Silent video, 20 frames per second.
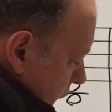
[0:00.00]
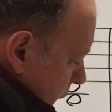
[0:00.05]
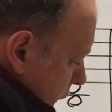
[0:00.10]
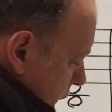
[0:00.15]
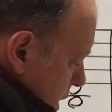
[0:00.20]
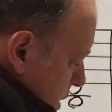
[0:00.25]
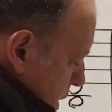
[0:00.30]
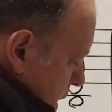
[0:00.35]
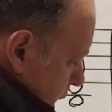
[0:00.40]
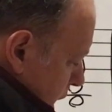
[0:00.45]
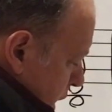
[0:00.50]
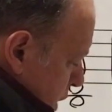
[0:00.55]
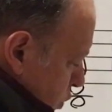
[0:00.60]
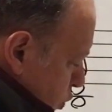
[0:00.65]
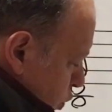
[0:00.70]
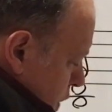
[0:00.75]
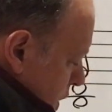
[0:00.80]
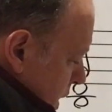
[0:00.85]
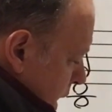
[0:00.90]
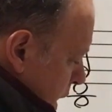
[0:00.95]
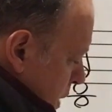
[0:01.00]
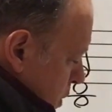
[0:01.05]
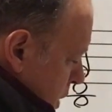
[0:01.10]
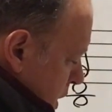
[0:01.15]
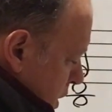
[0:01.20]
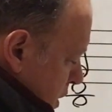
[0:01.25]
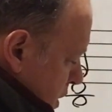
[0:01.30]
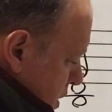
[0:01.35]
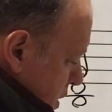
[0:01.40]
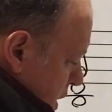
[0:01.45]
And then what that
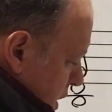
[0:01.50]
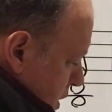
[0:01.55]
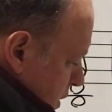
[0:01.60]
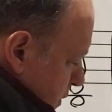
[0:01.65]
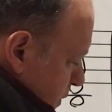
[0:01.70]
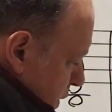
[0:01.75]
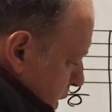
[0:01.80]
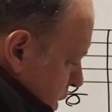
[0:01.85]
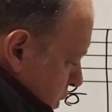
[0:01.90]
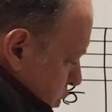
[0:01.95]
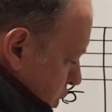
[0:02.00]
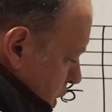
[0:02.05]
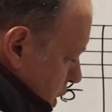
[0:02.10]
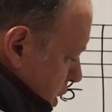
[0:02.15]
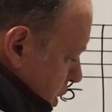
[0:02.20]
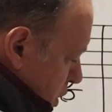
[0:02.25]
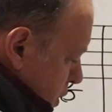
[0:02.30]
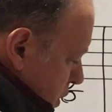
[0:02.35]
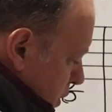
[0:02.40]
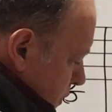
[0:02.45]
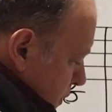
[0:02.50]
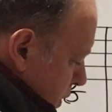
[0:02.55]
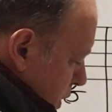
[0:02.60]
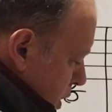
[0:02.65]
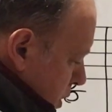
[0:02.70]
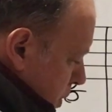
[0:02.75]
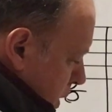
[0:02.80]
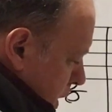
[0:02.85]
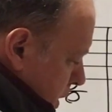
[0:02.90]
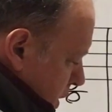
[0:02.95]
means is that the 5th will also
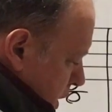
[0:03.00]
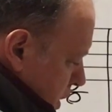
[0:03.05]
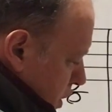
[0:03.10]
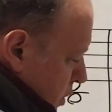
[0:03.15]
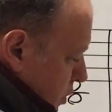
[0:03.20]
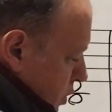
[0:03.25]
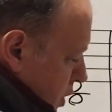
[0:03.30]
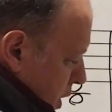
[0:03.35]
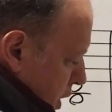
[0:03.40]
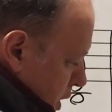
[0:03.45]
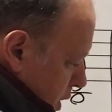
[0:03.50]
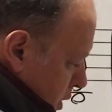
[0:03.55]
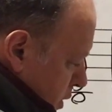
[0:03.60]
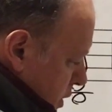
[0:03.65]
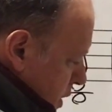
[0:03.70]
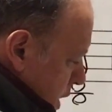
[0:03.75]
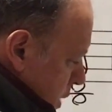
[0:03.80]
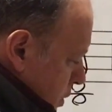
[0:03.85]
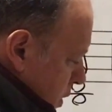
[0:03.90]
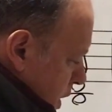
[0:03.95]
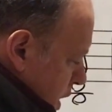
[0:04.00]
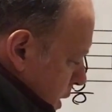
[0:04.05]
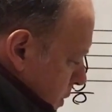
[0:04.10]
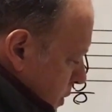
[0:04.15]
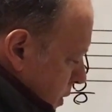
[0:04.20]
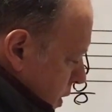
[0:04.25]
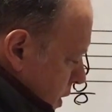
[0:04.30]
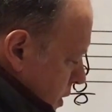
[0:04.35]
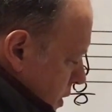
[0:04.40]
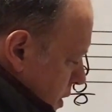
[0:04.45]
fall because I don't want to double up
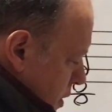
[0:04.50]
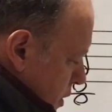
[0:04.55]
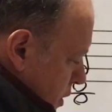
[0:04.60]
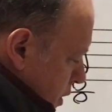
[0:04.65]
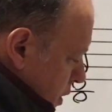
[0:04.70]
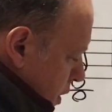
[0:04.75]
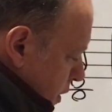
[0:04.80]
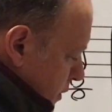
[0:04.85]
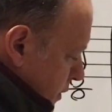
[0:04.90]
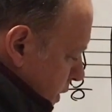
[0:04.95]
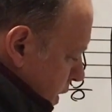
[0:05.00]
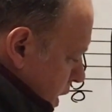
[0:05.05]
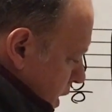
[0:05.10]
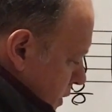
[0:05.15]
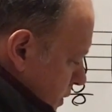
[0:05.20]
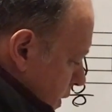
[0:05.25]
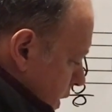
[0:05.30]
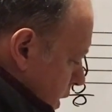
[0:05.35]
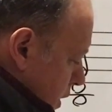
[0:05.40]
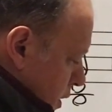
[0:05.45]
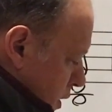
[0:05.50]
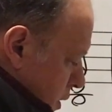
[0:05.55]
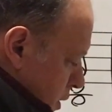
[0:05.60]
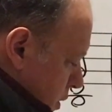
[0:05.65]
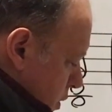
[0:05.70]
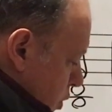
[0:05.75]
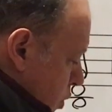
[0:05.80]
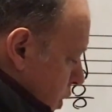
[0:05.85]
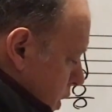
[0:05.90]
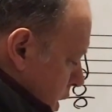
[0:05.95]
on the 3rd of 5 under
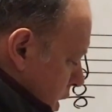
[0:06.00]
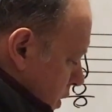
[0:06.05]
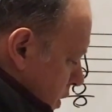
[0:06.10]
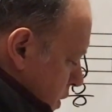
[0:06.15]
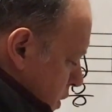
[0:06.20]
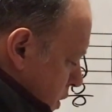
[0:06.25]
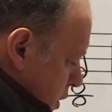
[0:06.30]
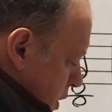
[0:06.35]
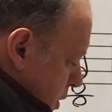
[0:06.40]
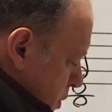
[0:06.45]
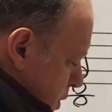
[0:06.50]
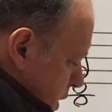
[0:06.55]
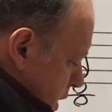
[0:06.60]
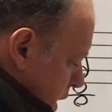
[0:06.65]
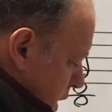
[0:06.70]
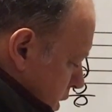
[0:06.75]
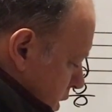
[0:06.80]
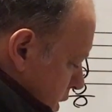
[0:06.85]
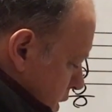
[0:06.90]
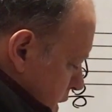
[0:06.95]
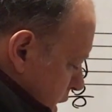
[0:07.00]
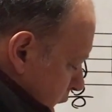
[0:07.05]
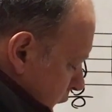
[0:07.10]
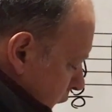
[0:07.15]
ordinary circumstances.